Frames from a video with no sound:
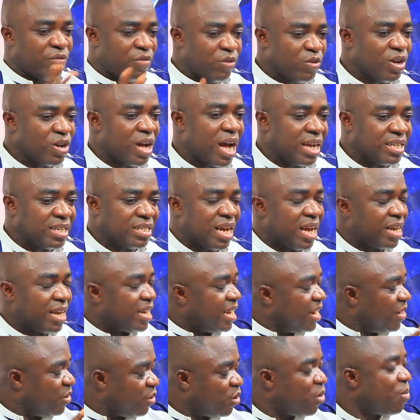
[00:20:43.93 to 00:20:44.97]
few guys that
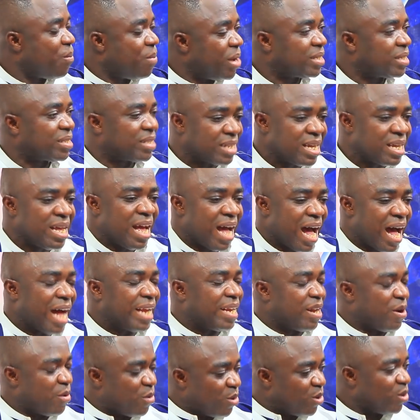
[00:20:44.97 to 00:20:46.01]
they know best
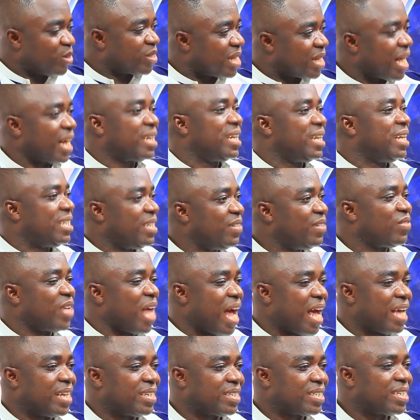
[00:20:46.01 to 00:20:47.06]
are the real Sark native
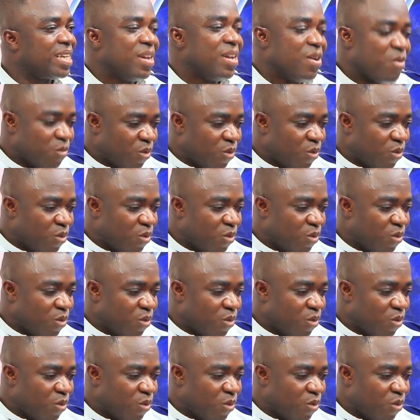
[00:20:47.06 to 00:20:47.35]
guys.